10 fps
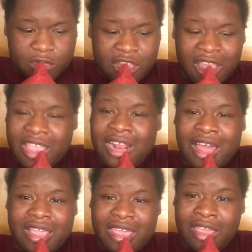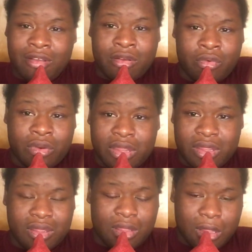like he like kept doing
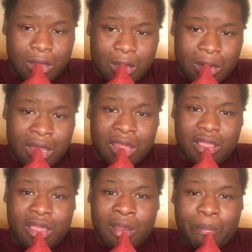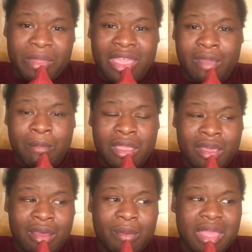it. Like come pick me
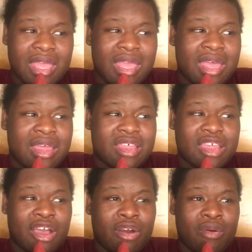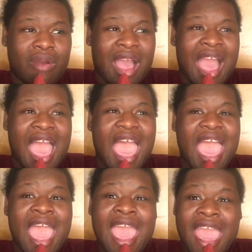up. So I
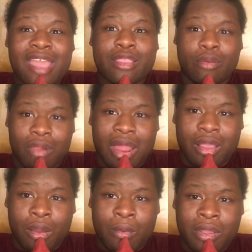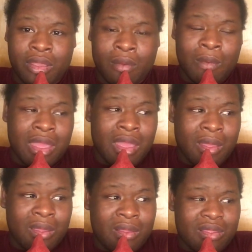had to like go with him.
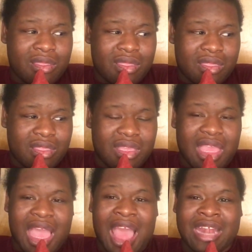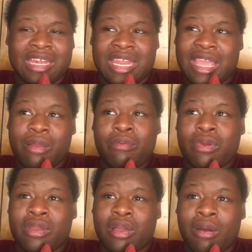I didn't
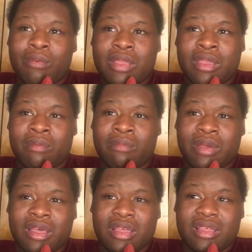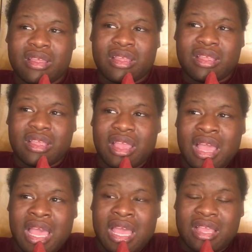want to go with him, but
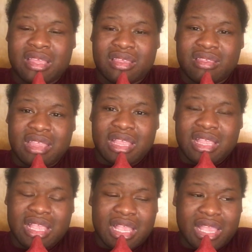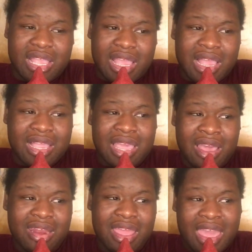I I
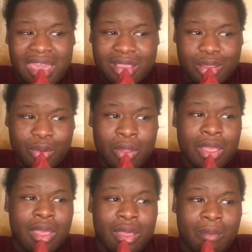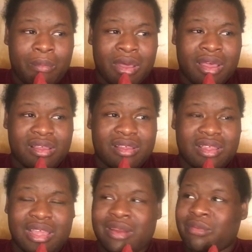kind of had to. But
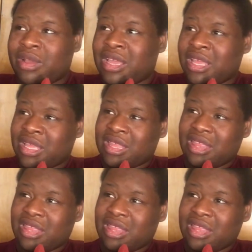anyways,